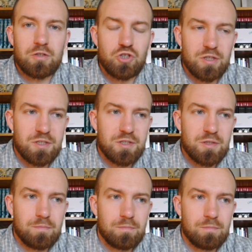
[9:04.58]

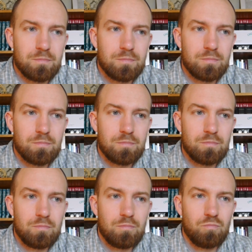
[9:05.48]
just
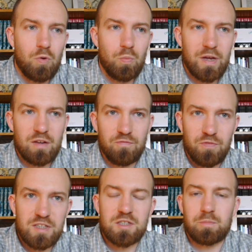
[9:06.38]
what we can
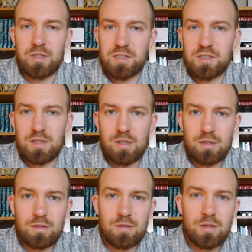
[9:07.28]
visibly see,
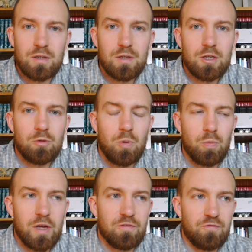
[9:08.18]
what
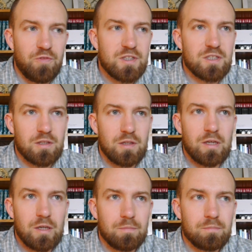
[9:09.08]
we can
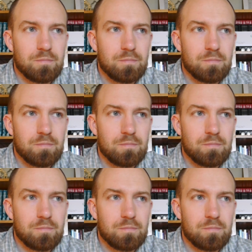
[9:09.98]
physically